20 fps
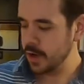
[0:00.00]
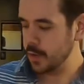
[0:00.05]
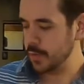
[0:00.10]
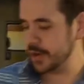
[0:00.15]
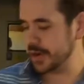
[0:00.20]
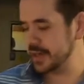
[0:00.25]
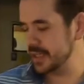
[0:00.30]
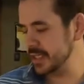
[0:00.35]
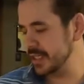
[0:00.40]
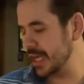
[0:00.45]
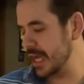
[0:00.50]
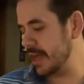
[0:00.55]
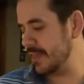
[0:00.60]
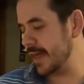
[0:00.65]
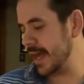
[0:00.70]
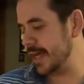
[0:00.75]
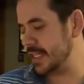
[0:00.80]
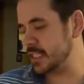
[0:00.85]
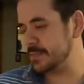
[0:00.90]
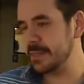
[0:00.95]
We're gonna lay
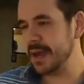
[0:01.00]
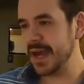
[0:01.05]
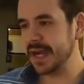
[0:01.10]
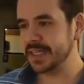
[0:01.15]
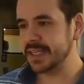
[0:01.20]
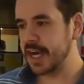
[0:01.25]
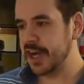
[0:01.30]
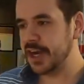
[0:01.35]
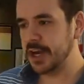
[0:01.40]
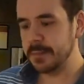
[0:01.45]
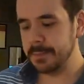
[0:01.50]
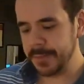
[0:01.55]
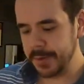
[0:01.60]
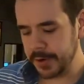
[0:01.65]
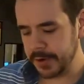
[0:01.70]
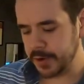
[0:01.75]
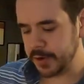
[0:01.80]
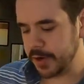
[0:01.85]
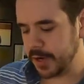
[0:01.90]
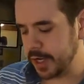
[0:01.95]
that smack down on a
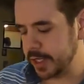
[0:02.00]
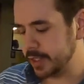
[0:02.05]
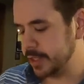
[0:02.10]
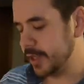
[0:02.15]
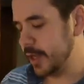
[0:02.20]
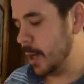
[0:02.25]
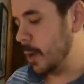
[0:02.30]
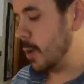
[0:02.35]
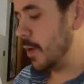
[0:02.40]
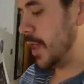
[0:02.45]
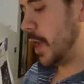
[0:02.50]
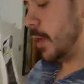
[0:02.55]
burner on low,